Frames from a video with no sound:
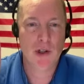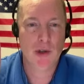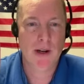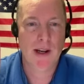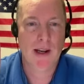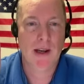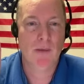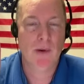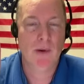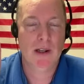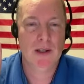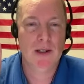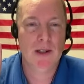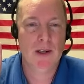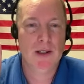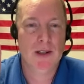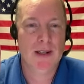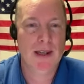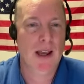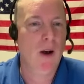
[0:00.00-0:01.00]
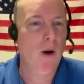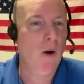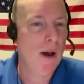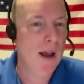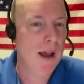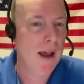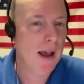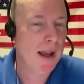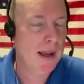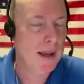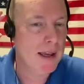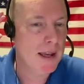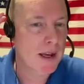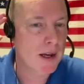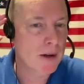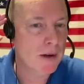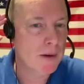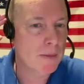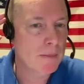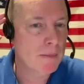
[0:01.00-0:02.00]
trick was to say, "Oh, I
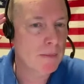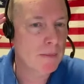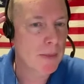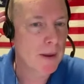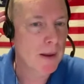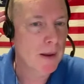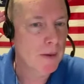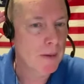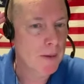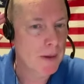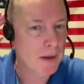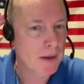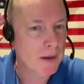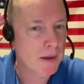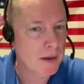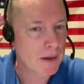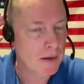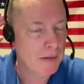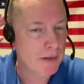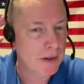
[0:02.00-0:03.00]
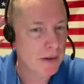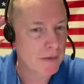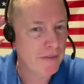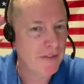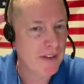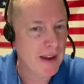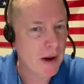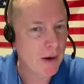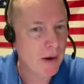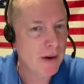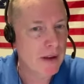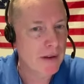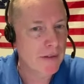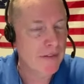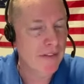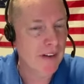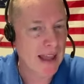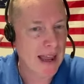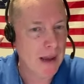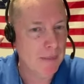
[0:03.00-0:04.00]
hear the fairing
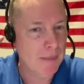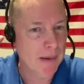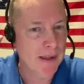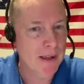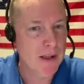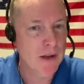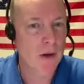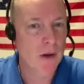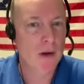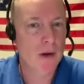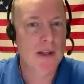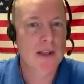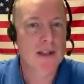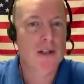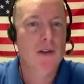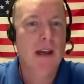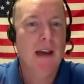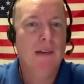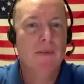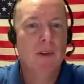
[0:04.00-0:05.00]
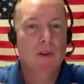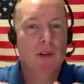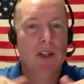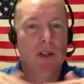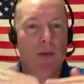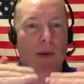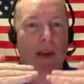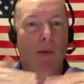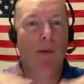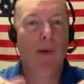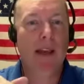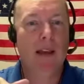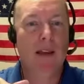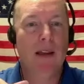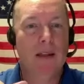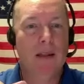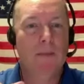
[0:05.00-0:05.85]
flapping," you know, because you have those swing wings,